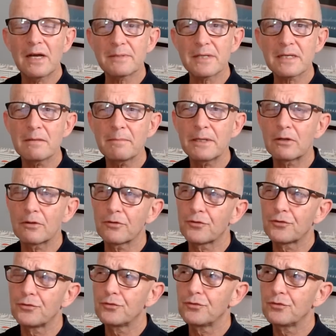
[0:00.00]
I think I've been on
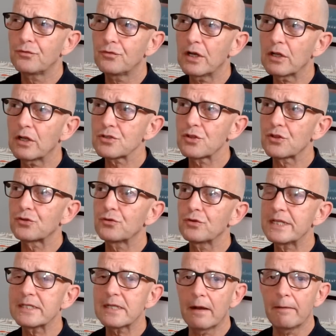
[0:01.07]
Fred Olsen 3
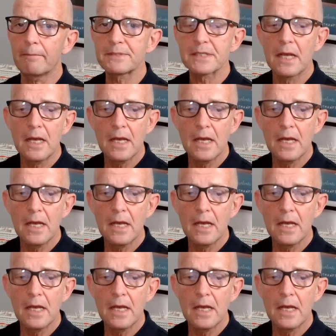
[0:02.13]
times